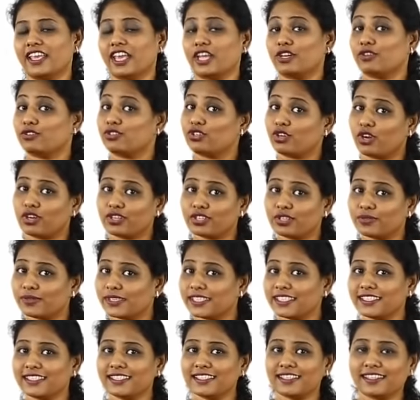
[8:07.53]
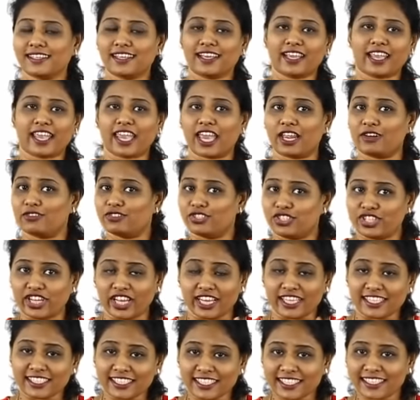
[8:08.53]
Can you talk to it? Can you
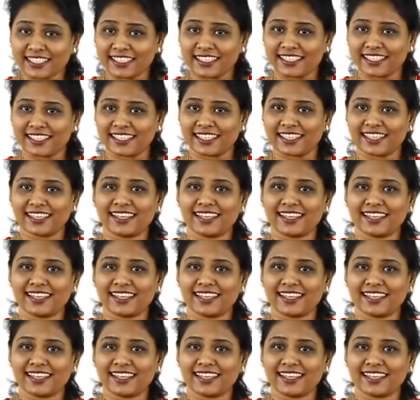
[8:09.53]
change it?